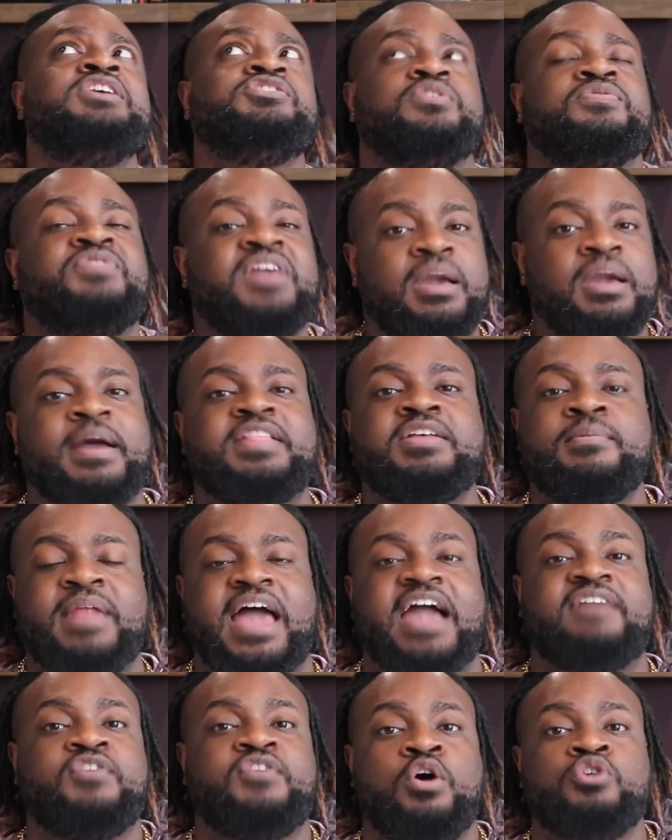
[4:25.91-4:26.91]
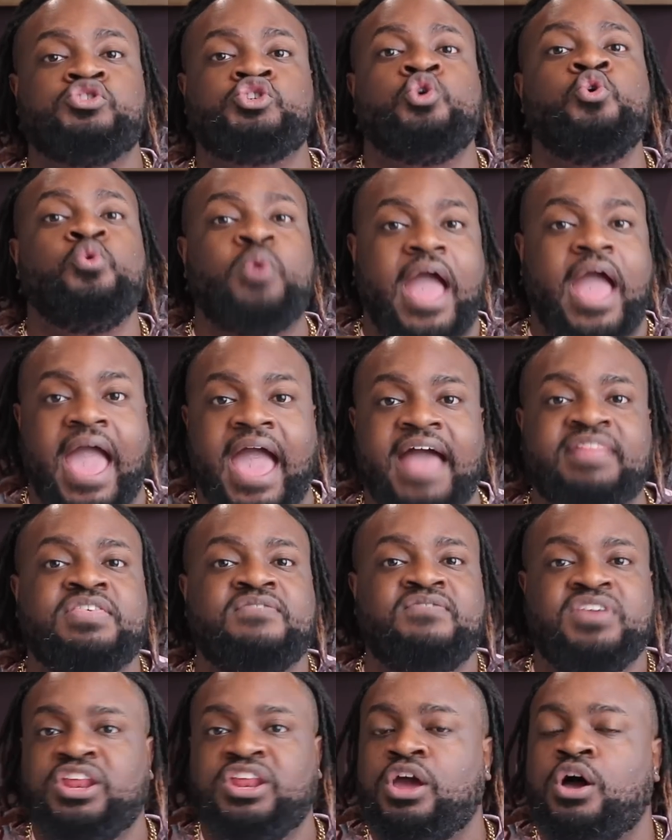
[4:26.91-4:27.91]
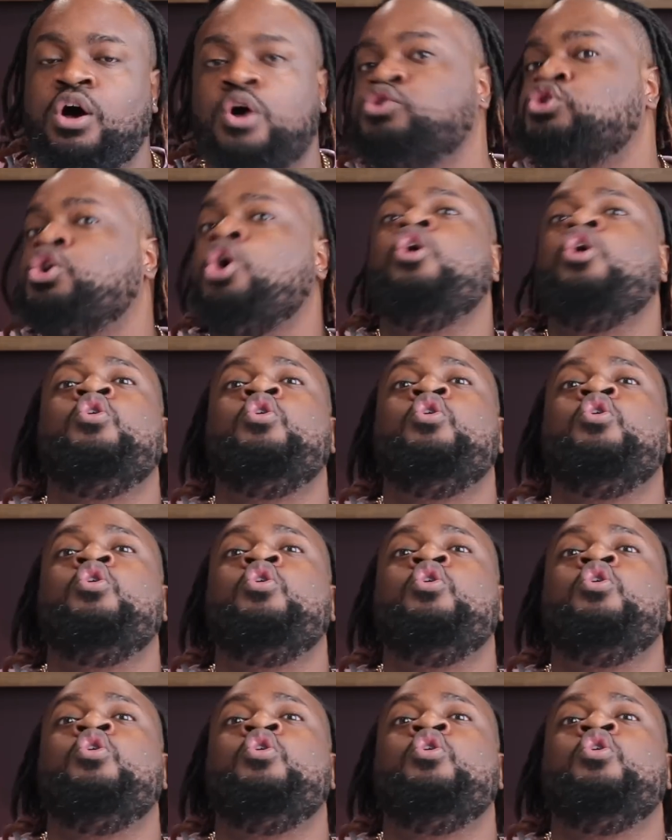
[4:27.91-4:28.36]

So think about the black folks who had the videos